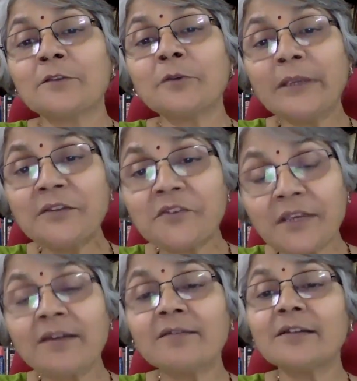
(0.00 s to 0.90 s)
So, in
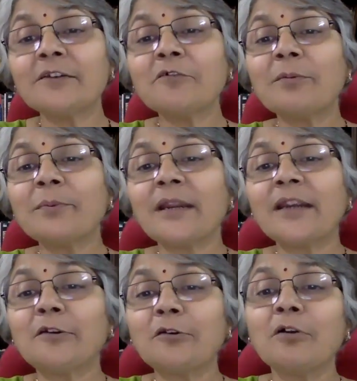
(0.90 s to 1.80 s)
general,
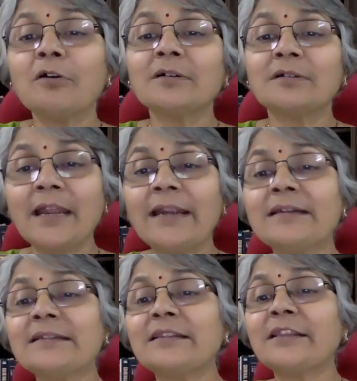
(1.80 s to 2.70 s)
copyright law
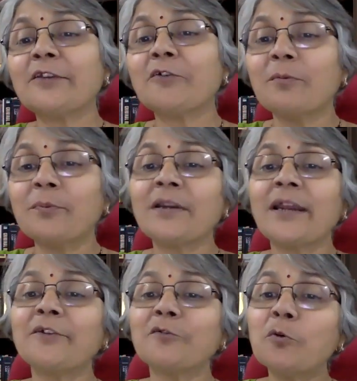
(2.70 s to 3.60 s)
grants the
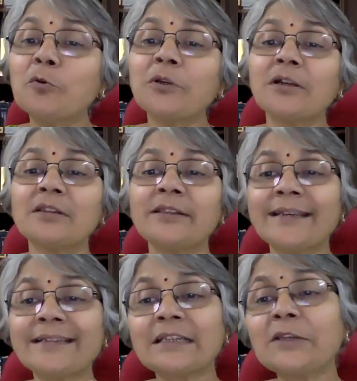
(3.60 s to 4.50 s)
copyright owner the
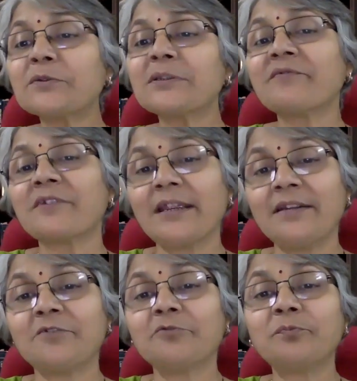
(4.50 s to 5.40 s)
exclusive
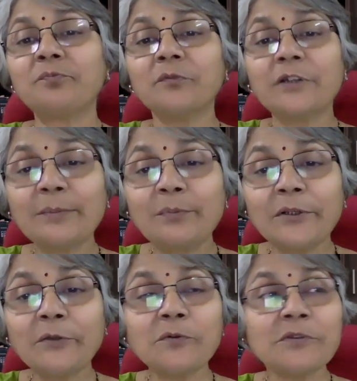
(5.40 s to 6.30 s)
right to
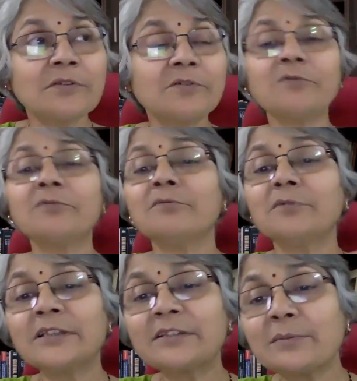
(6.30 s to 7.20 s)
reproduce, to
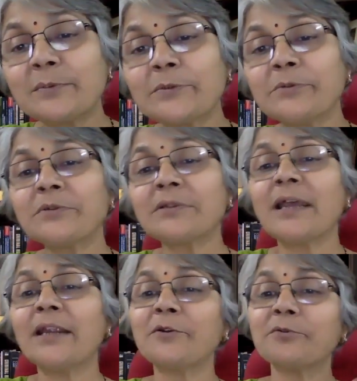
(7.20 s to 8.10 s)
distribute,
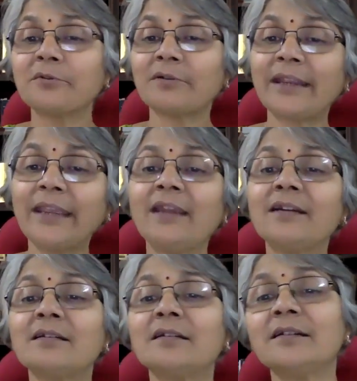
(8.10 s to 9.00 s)
and to
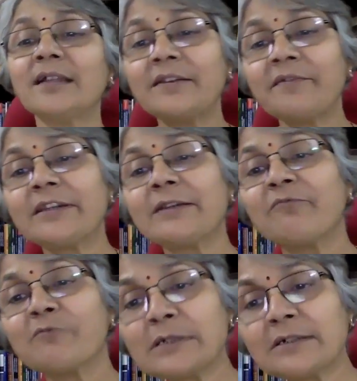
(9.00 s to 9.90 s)
create derivative
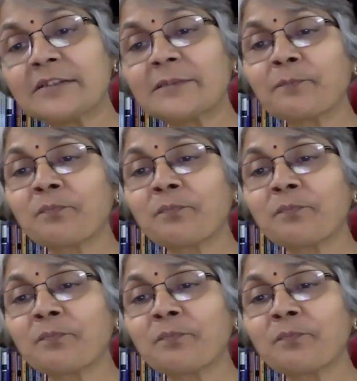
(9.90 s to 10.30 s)
works